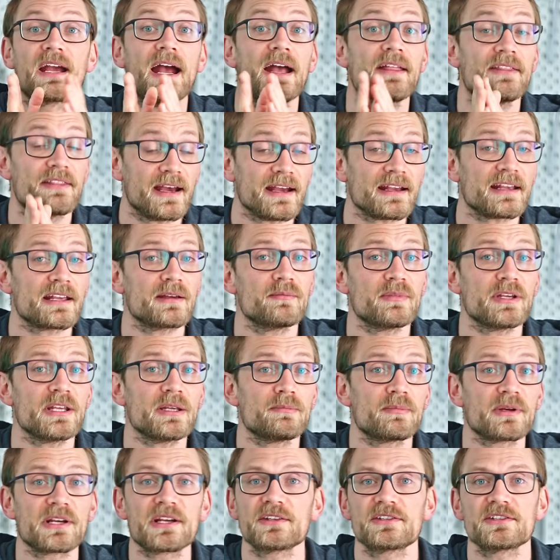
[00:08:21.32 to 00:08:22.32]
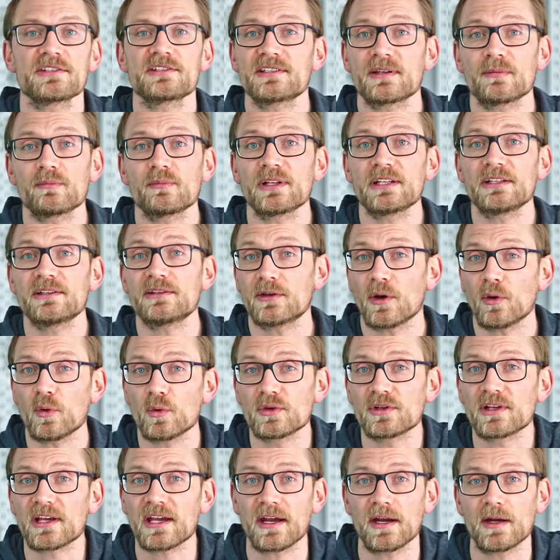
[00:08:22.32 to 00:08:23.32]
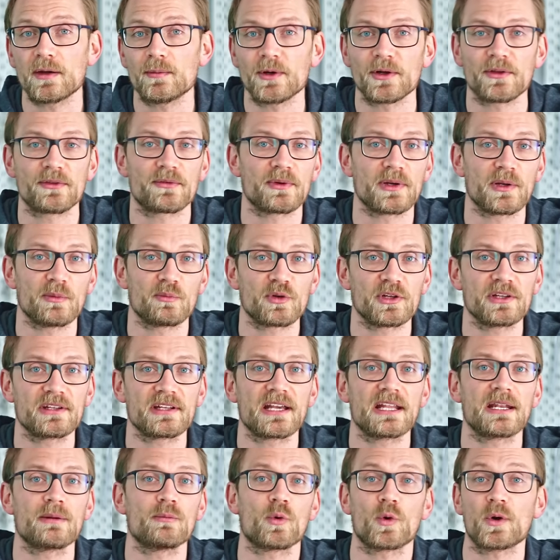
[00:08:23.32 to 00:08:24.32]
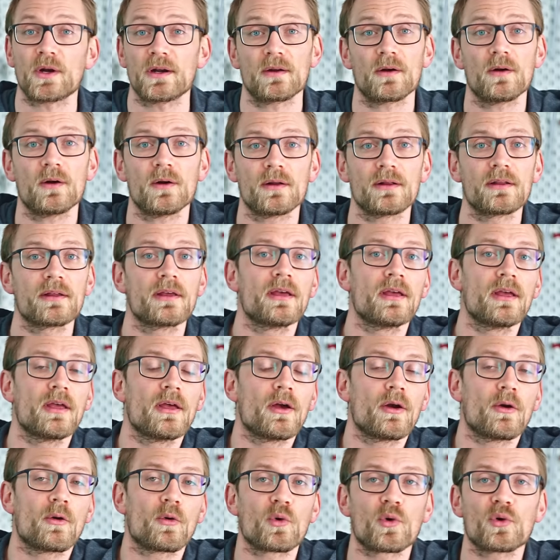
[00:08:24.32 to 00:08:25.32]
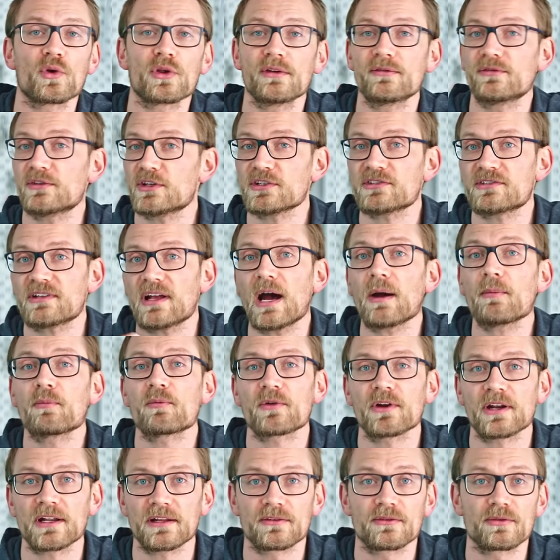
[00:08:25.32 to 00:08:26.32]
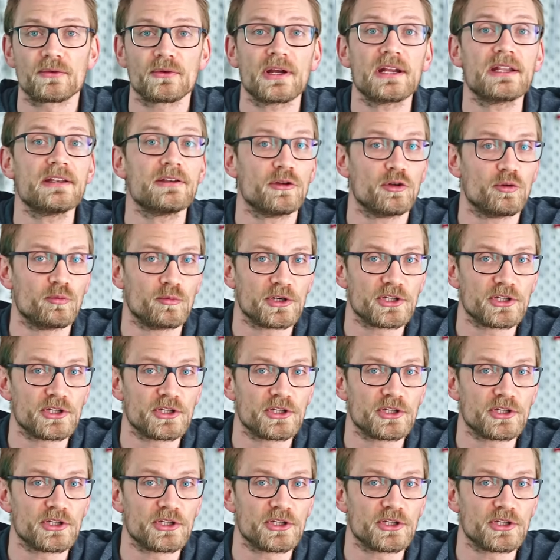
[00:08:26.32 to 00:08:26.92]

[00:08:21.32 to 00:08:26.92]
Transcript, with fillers: And that can be because you simply don't care about 3D printing anymore at all, or you've just upgraded to a new